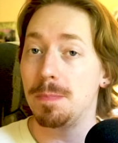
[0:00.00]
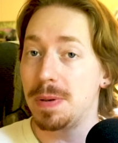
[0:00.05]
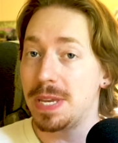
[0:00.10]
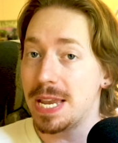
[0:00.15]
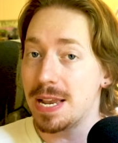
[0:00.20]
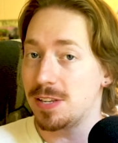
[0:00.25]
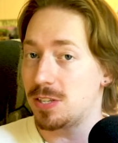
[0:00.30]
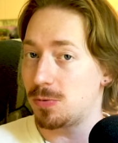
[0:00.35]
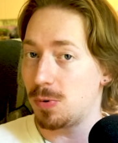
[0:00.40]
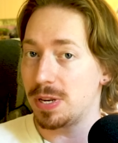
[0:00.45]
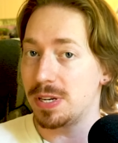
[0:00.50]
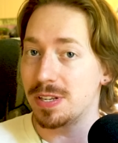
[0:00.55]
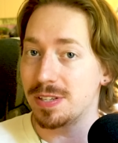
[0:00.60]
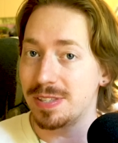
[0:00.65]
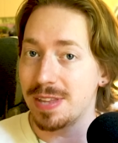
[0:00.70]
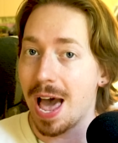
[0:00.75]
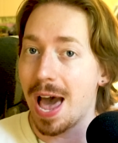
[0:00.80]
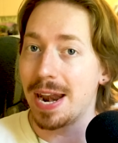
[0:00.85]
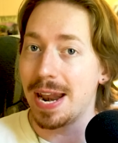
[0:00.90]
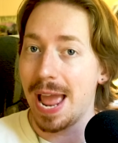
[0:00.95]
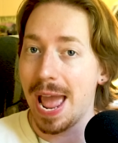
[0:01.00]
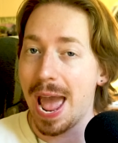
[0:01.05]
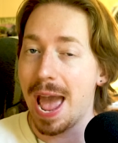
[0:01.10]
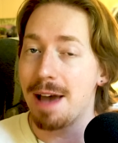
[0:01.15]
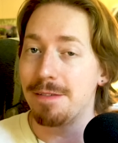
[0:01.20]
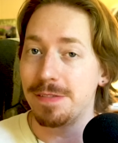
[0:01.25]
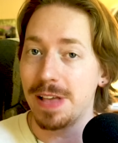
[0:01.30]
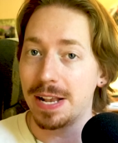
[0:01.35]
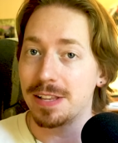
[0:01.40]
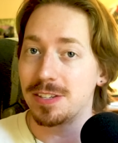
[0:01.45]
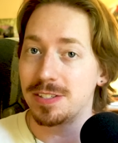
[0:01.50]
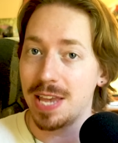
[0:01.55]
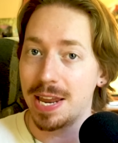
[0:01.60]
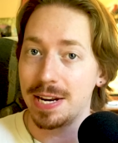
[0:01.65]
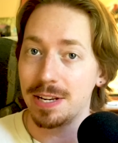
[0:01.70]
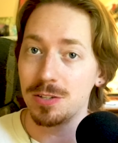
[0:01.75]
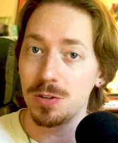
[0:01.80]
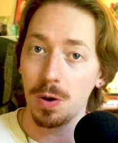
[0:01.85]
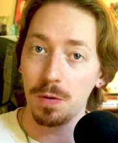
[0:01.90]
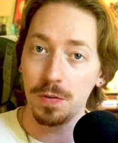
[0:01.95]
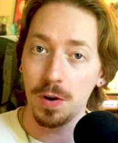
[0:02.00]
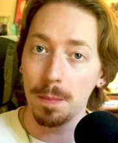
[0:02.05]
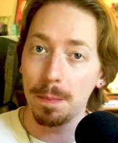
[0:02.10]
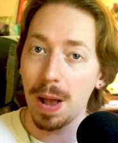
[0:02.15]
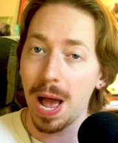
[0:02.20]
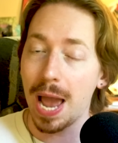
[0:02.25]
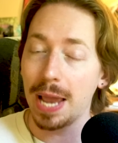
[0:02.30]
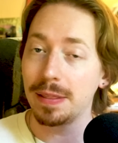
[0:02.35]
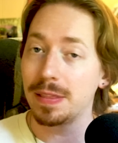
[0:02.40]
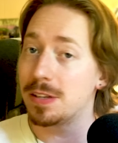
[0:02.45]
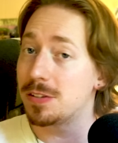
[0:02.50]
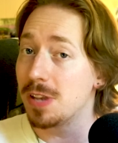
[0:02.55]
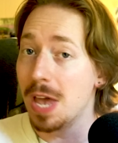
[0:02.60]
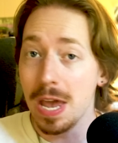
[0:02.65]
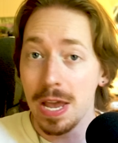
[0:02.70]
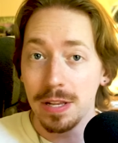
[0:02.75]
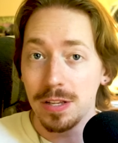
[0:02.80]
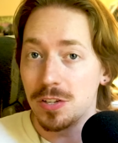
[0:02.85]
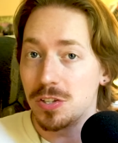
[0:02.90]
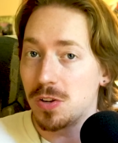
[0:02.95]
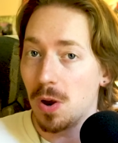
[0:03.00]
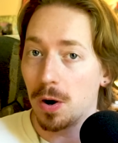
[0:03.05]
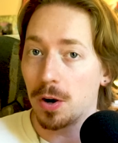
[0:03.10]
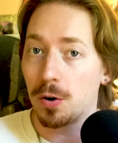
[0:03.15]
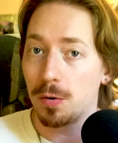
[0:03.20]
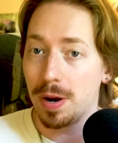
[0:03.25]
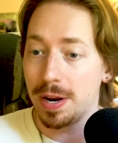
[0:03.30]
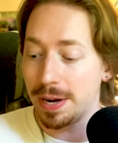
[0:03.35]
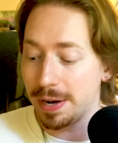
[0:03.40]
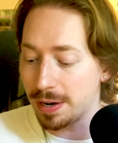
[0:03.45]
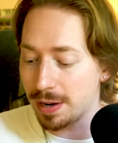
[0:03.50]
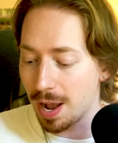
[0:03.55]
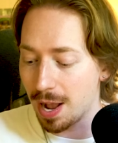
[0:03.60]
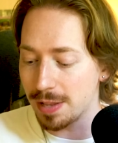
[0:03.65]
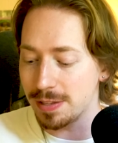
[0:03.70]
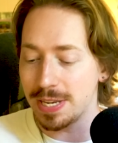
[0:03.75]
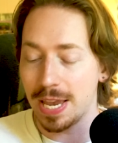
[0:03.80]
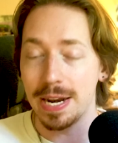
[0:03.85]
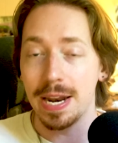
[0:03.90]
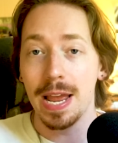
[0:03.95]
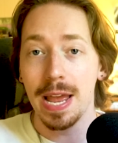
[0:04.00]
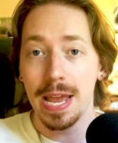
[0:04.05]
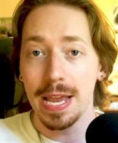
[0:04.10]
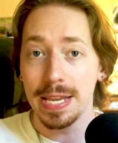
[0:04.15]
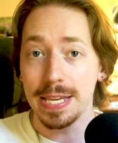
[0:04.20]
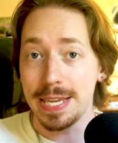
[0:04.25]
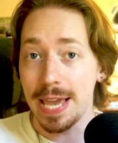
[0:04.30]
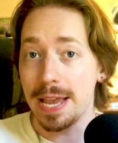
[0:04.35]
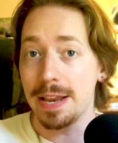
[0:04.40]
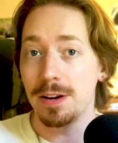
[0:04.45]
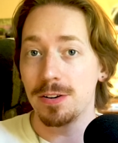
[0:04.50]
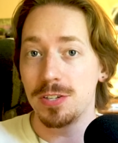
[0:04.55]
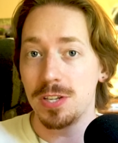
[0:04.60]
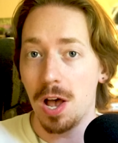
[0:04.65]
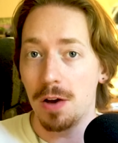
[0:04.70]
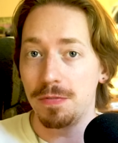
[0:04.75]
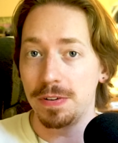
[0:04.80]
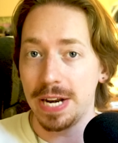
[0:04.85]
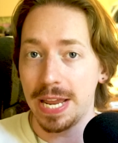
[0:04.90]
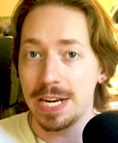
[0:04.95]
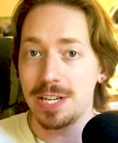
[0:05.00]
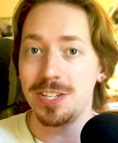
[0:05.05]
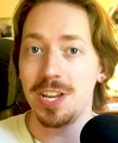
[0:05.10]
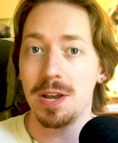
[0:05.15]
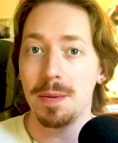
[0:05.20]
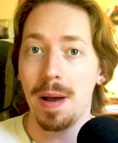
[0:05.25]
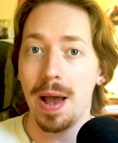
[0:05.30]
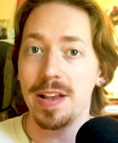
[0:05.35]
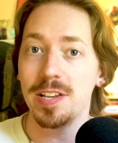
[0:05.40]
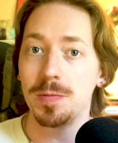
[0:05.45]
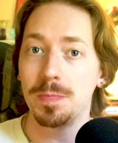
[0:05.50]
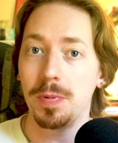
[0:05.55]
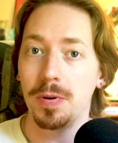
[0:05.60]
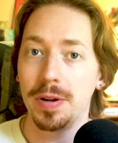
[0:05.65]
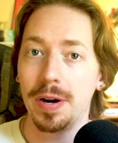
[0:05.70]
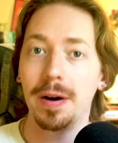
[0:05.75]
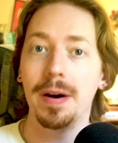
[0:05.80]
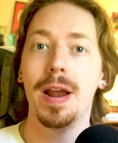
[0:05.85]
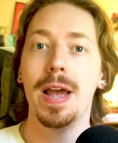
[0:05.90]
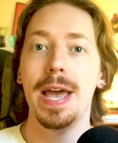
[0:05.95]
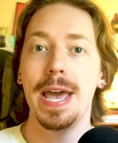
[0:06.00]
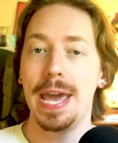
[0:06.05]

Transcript: PS3 does not have that setting. So if you're buying this to start creating content, get yourself an HDMI splitter.